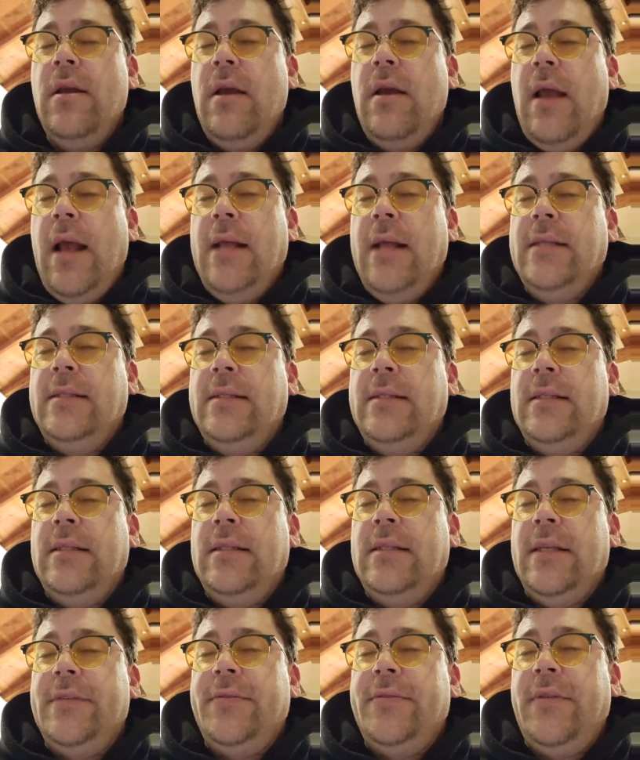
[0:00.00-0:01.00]
and
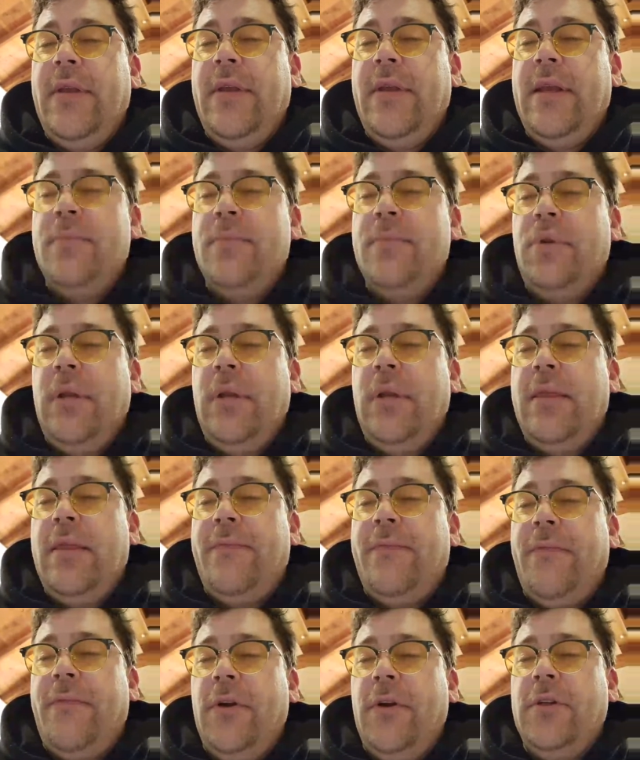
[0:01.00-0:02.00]
successfully complete the
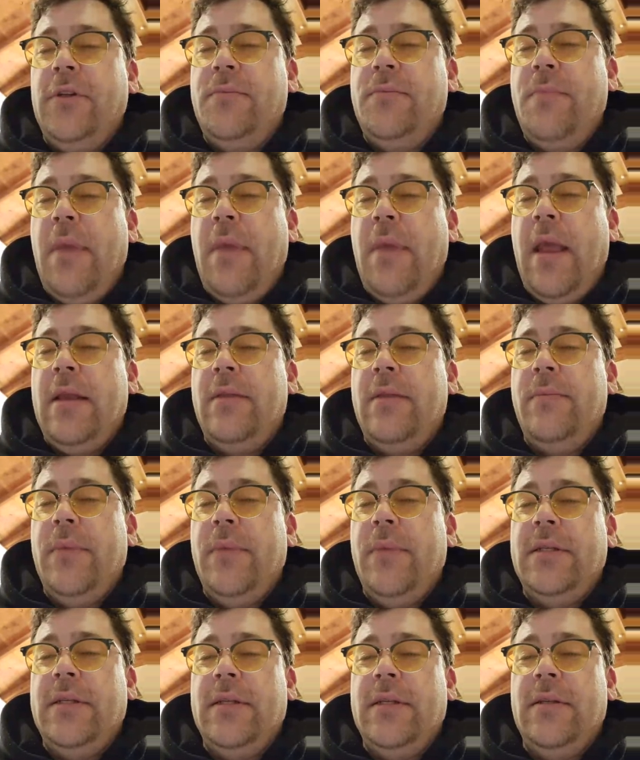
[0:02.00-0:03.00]
first manned
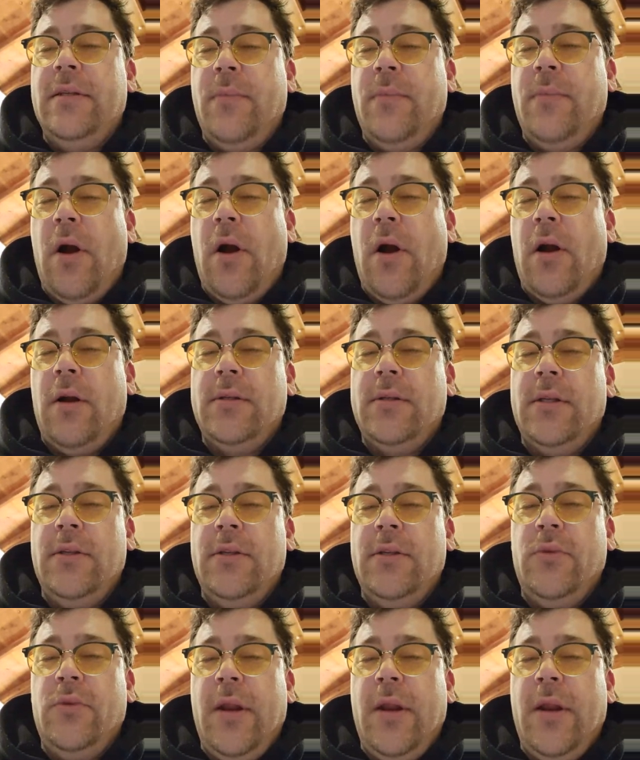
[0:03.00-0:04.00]
mission to Mars in
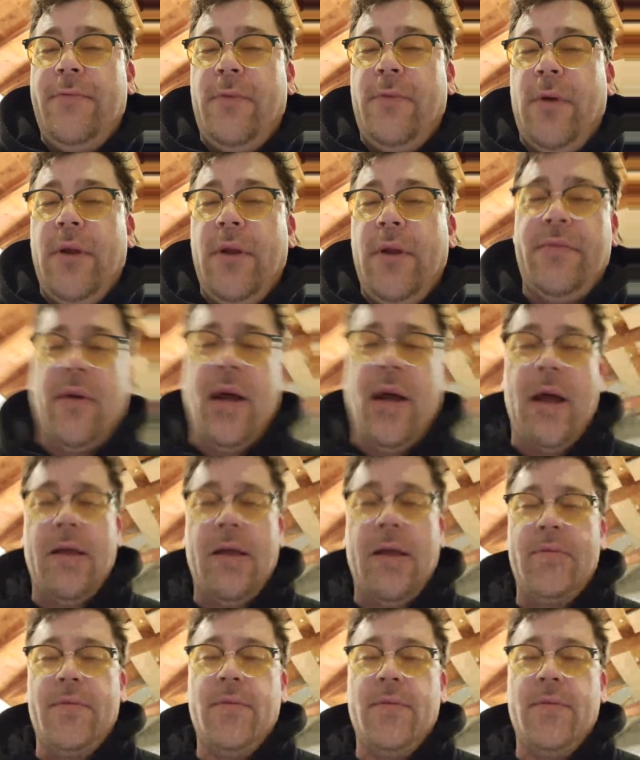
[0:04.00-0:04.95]
2045.